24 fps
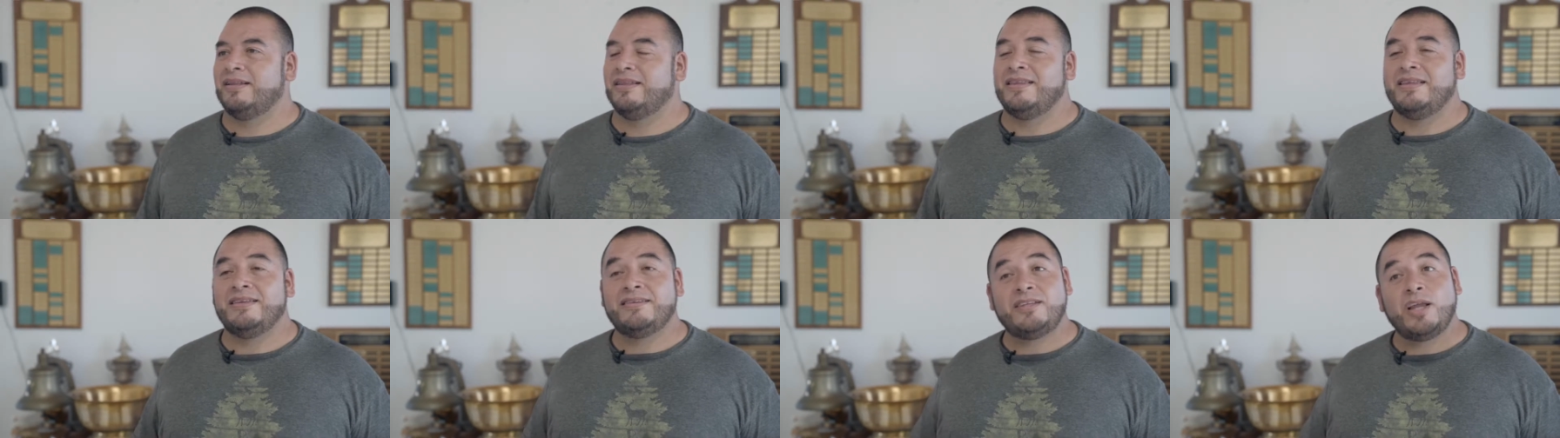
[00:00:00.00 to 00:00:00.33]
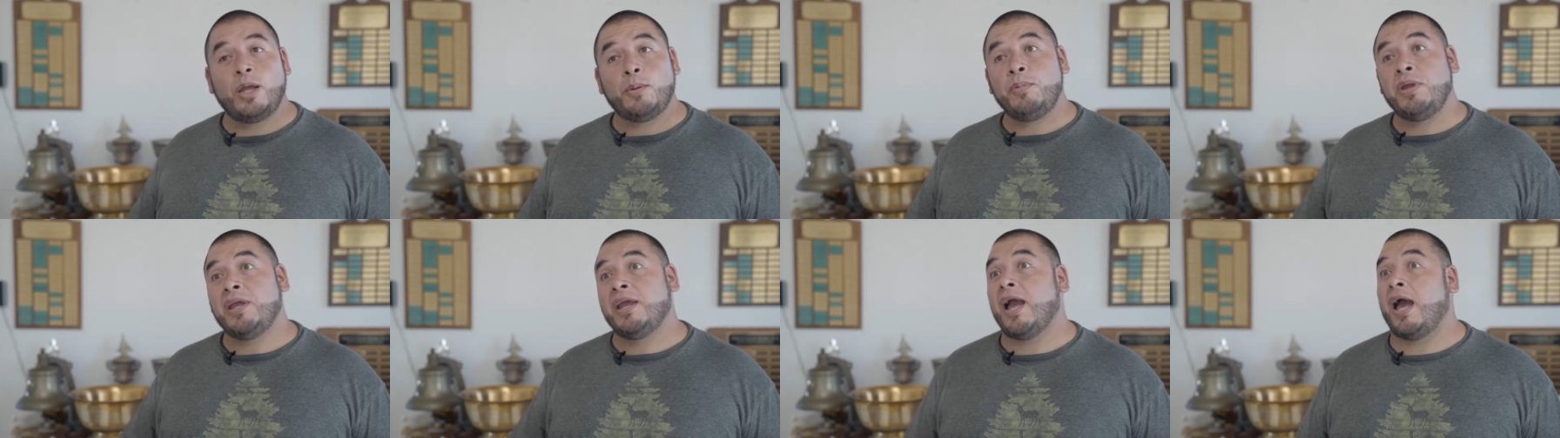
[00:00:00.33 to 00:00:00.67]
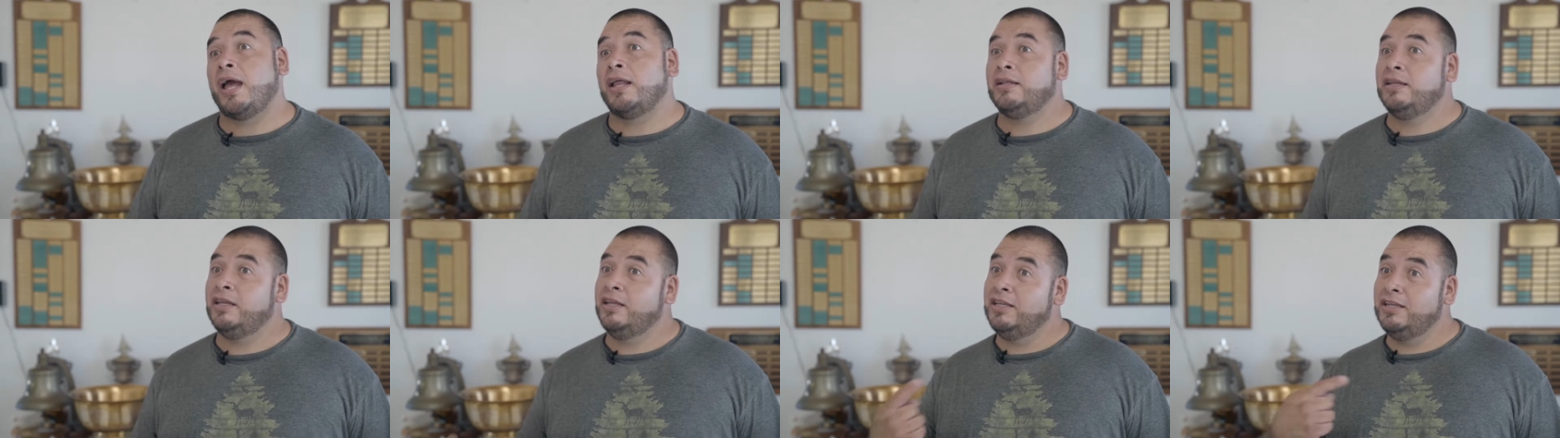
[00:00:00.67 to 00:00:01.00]
This time he
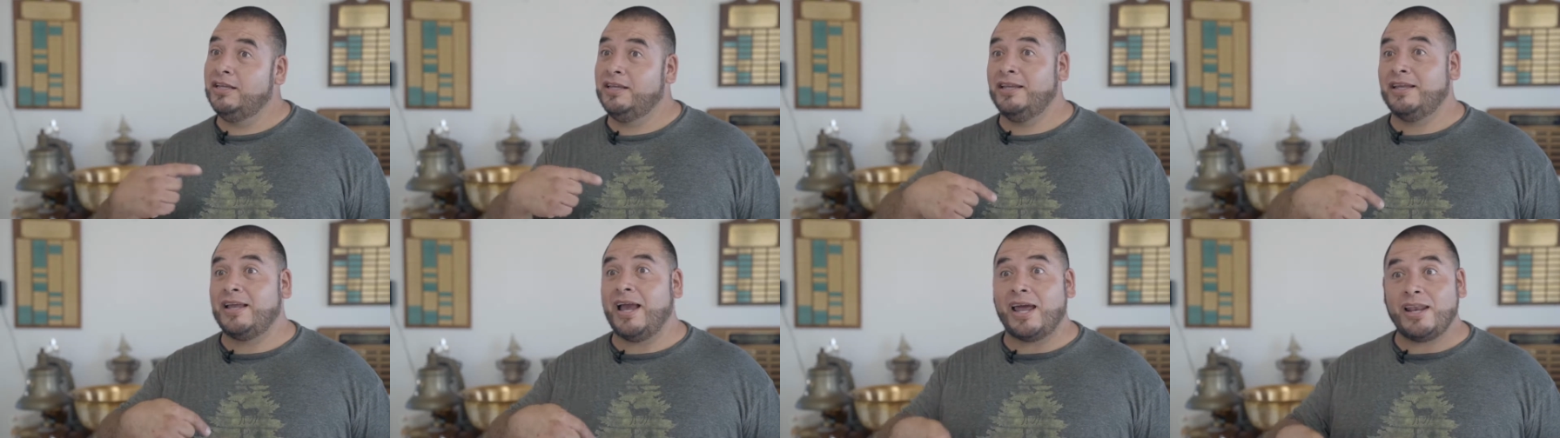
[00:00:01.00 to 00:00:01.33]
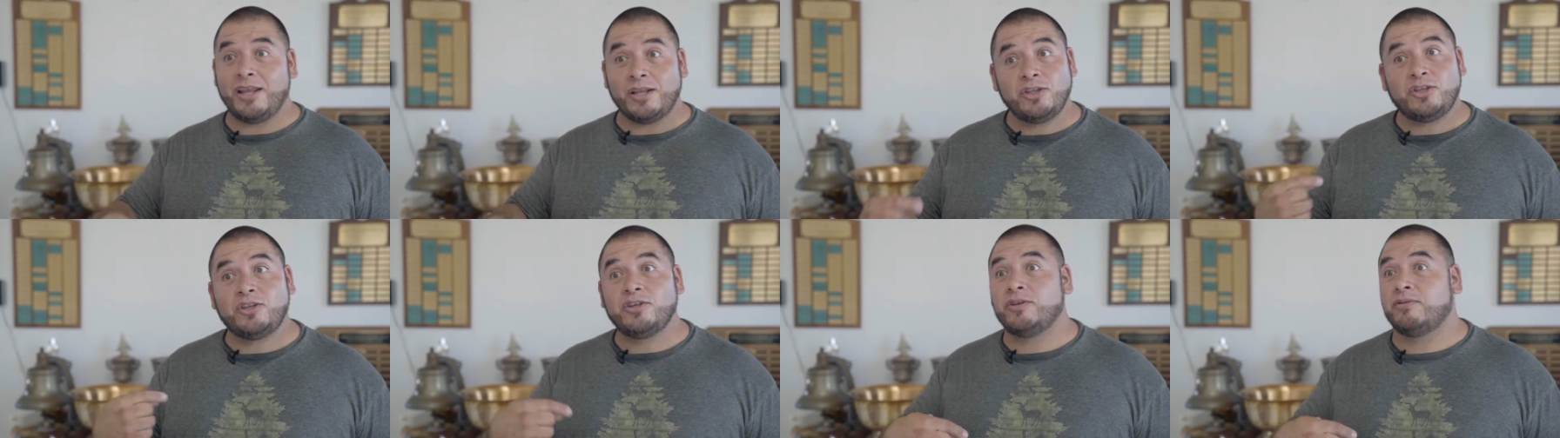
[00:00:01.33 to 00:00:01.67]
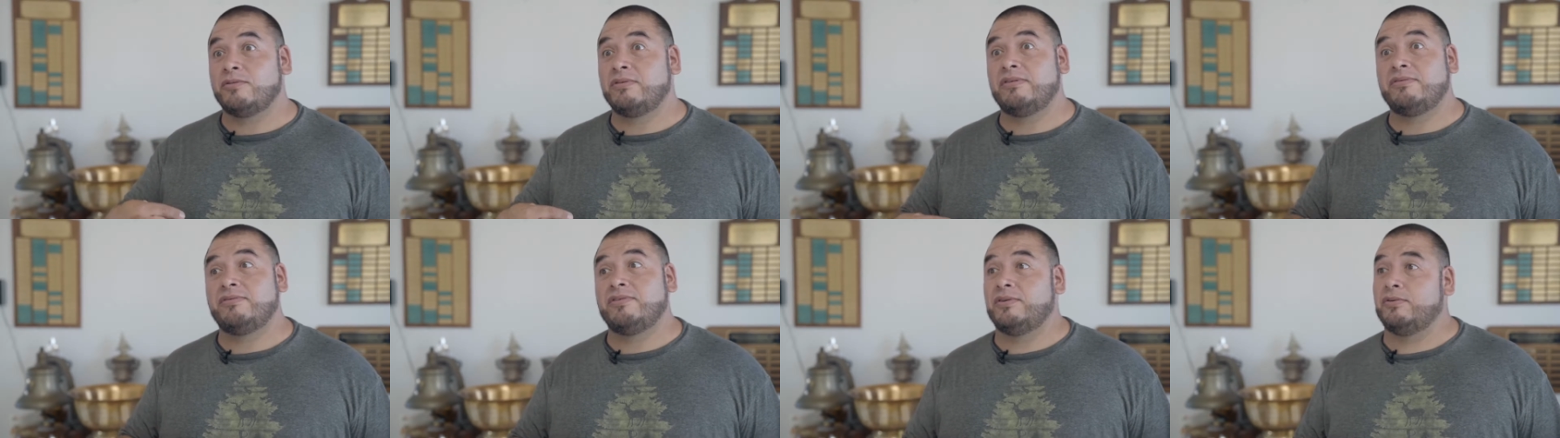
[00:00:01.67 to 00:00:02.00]
got into the
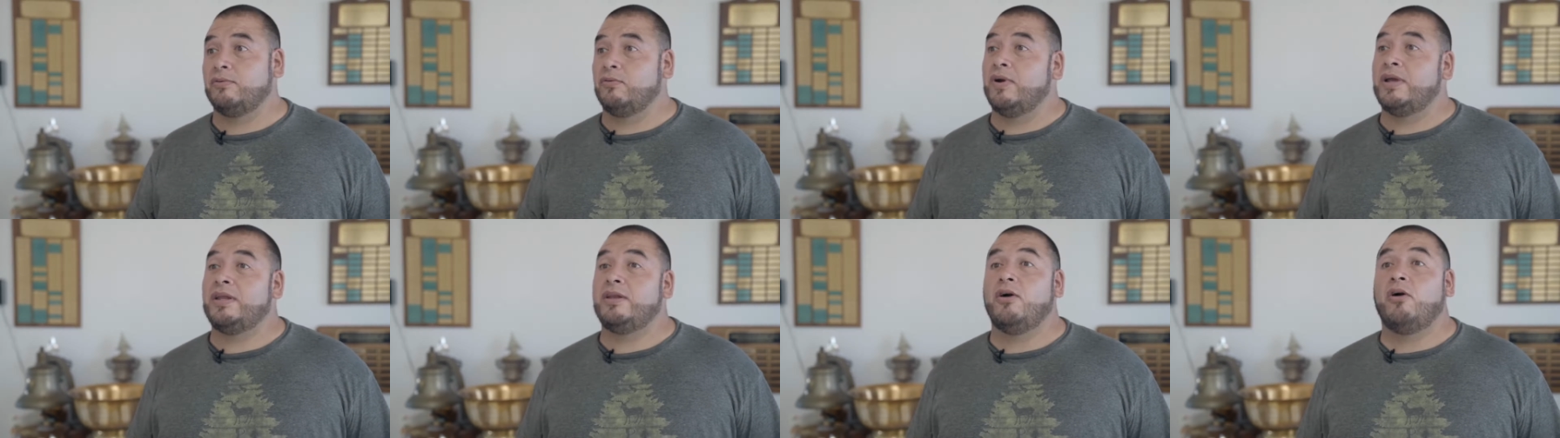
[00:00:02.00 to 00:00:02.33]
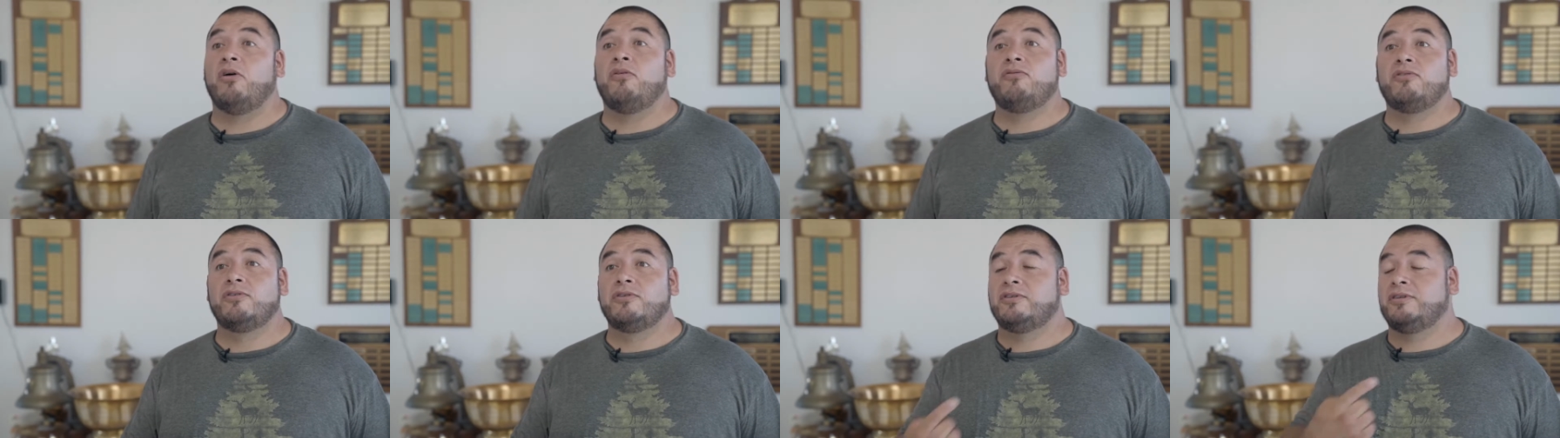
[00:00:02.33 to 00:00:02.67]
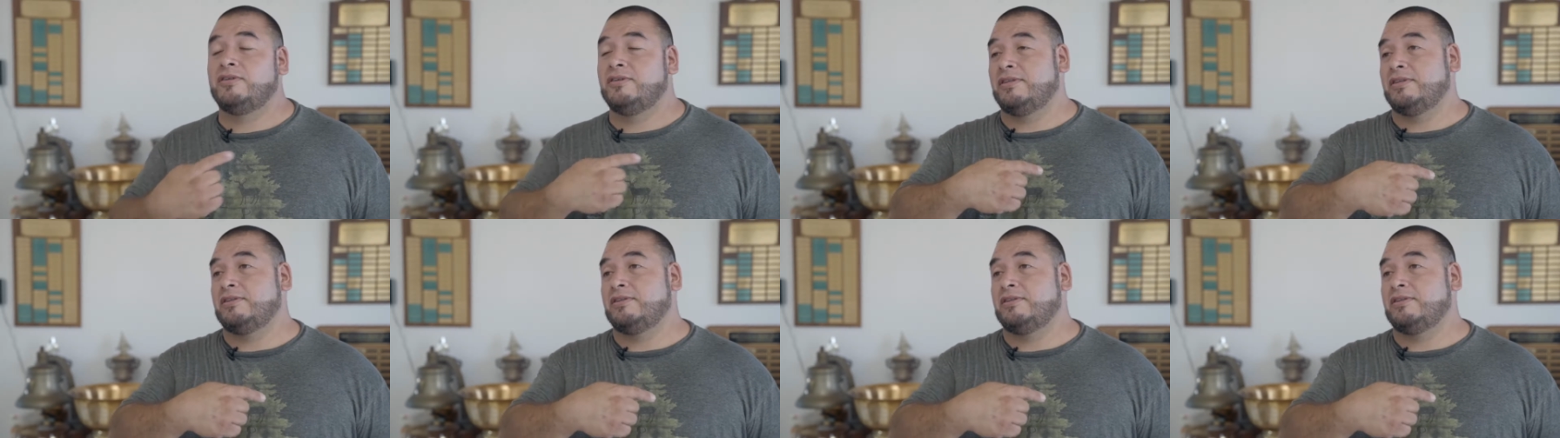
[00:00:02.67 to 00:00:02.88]
river and went over to